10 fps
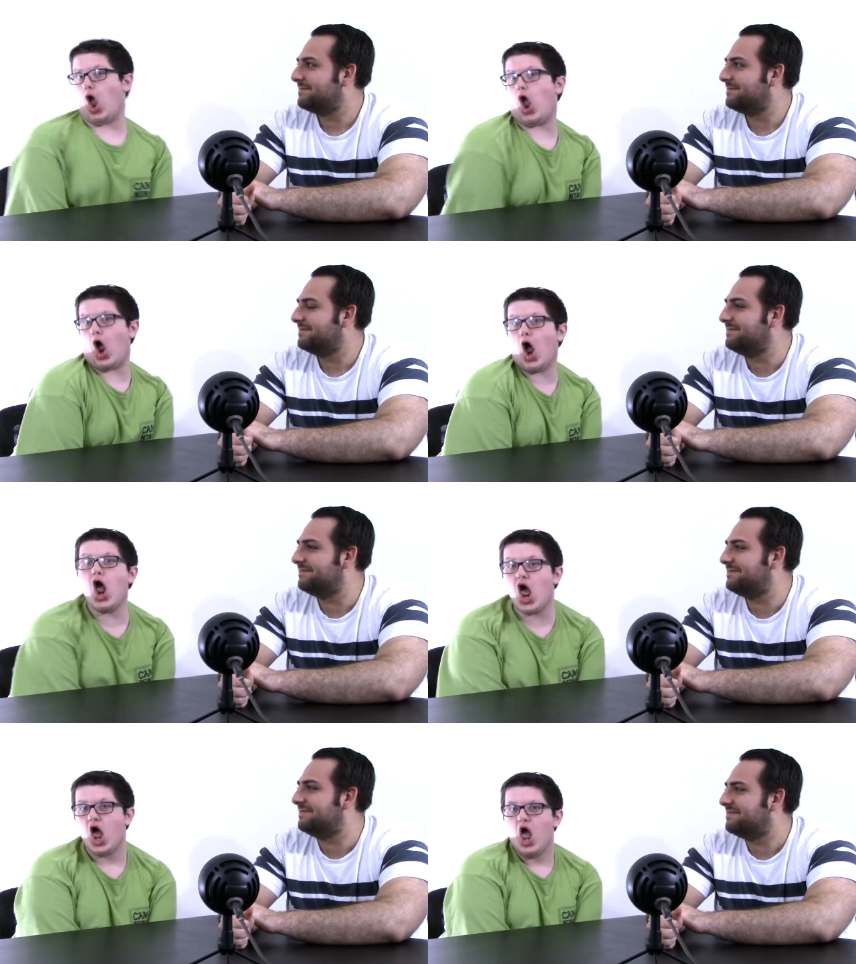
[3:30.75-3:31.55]

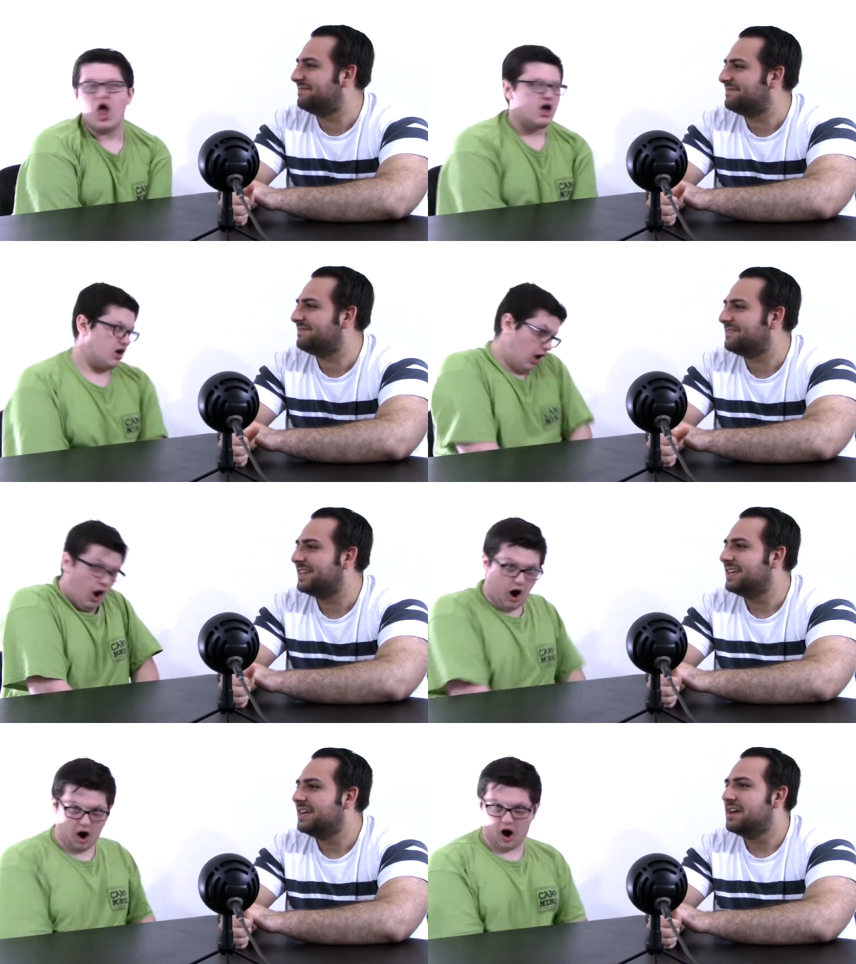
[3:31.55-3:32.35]
Speaker 1: eh?
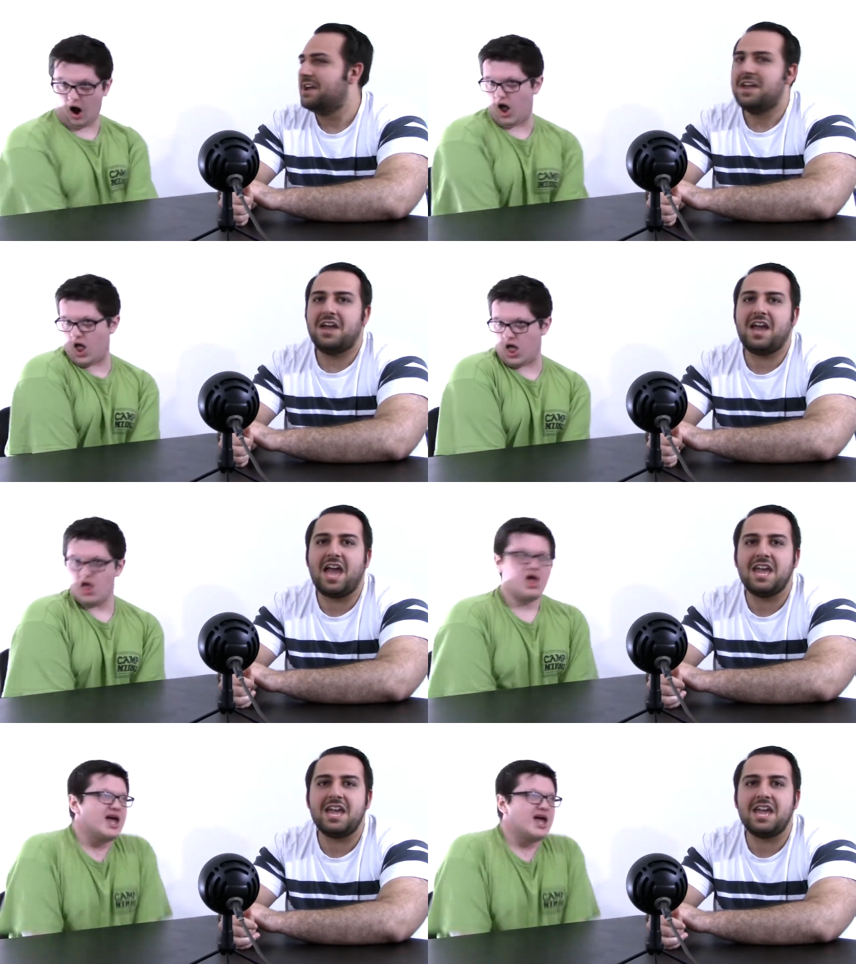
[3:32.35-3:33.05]
Huh?